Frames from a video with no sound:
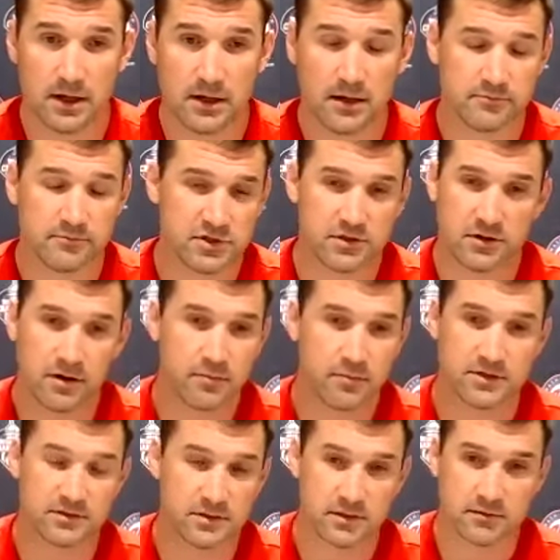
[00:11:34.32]
I'm sure I'm
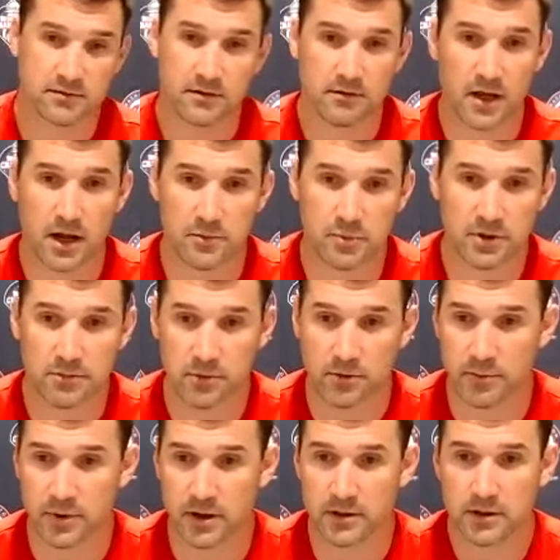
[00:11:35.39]
missing a lot of
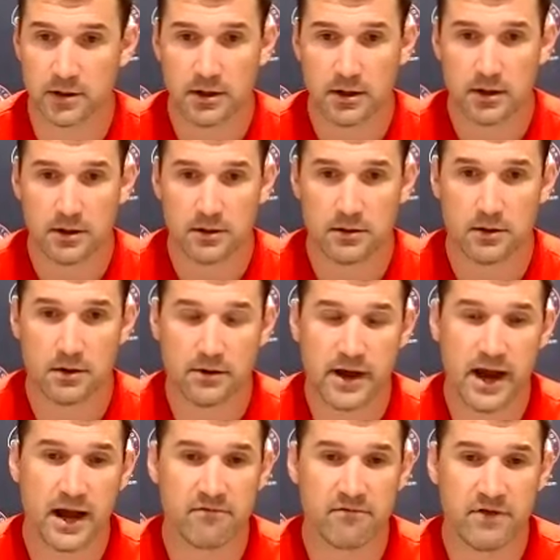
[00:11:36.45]
people, but, you know, to
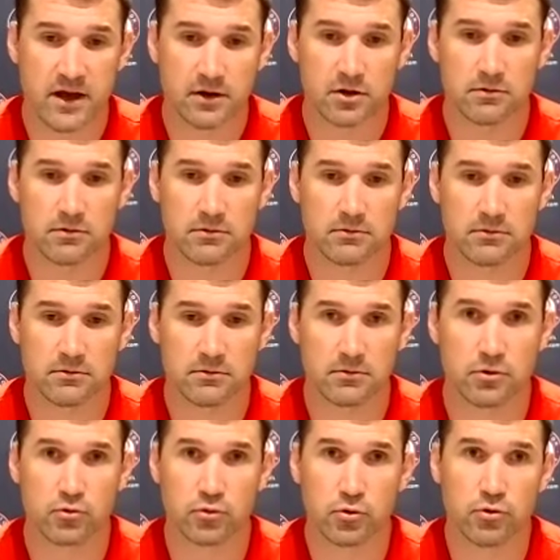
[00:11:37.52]
have that
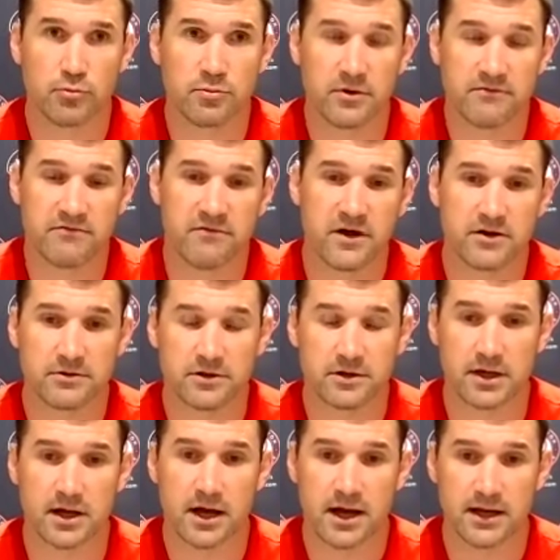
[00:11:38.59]
group of
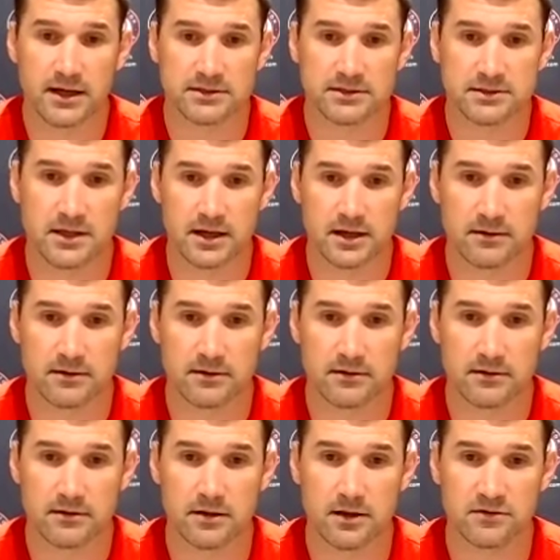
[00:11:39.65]
veteran guys that
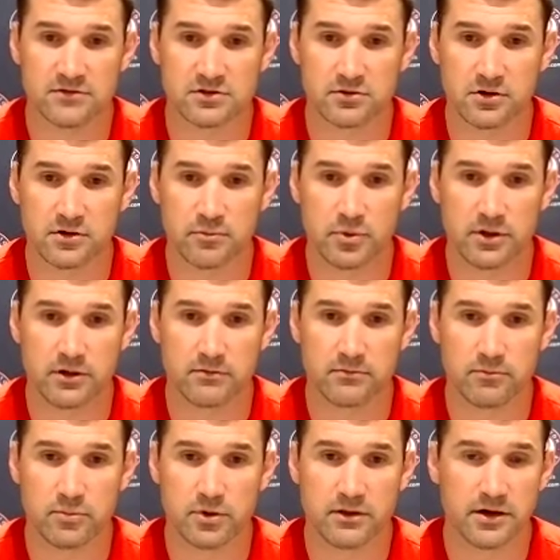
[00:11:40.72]
have sort of
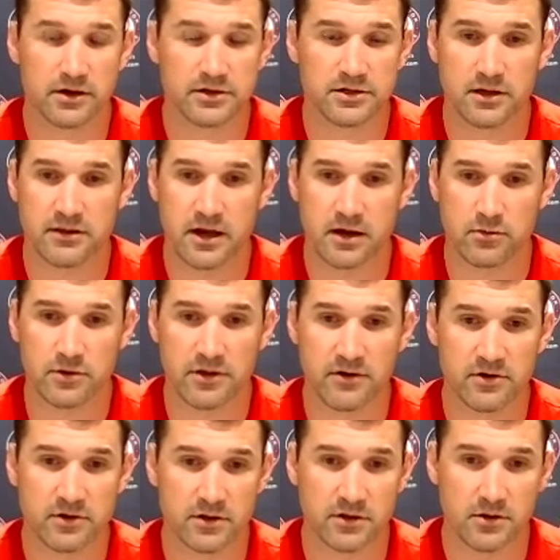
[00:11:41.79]
been there, done that with
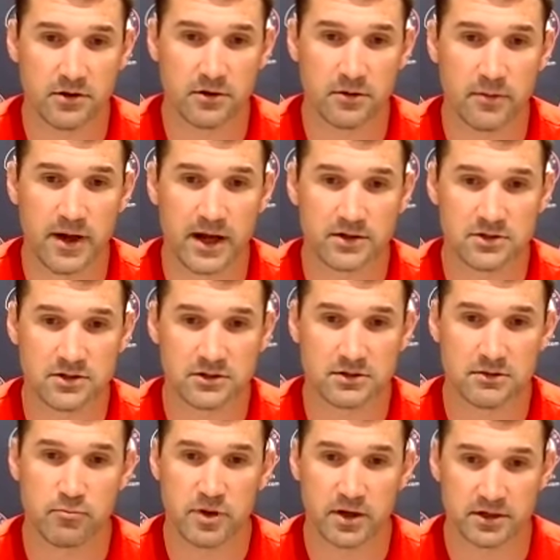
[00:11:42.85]
everything you can imagine,
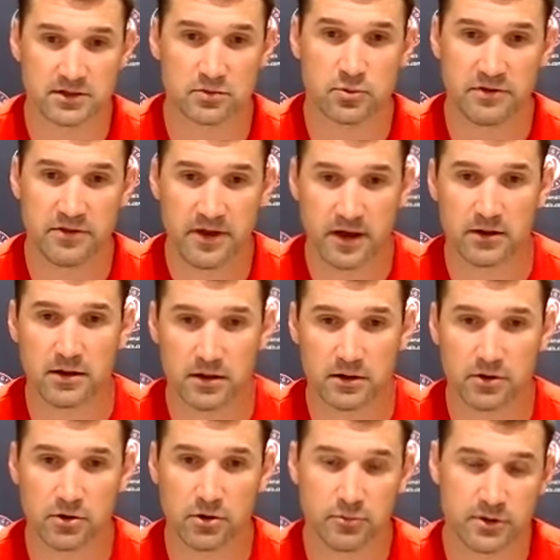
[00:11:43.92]
mixed with that young
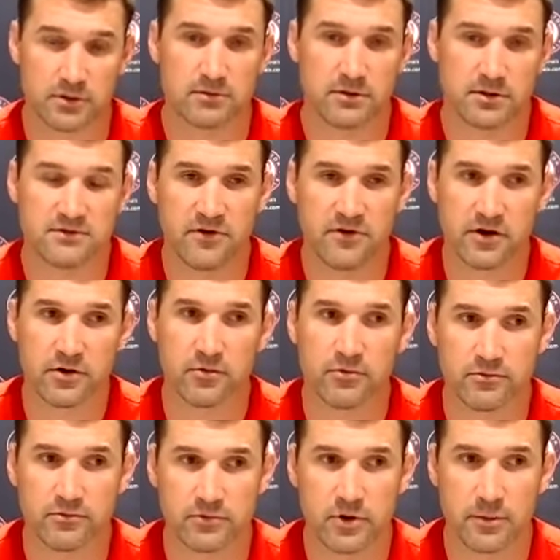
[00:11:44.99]
group, it's very
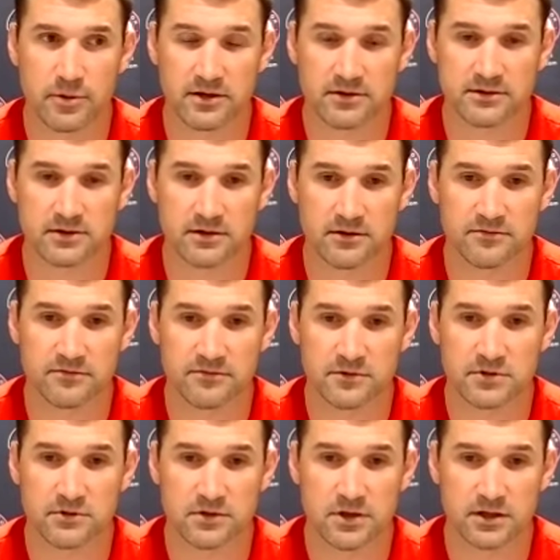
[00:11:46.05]
reminiscent of
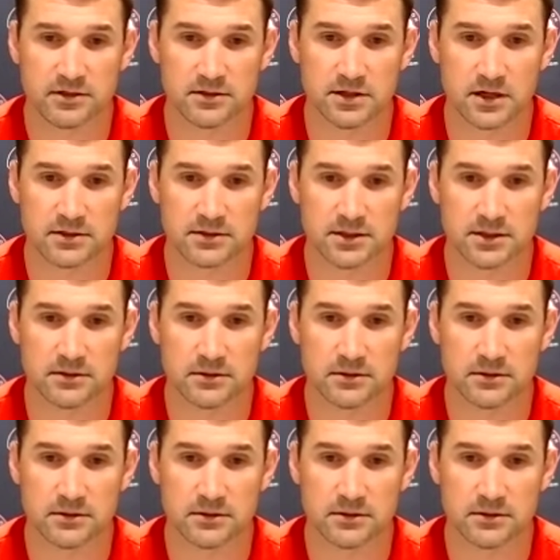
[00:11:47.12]
2019.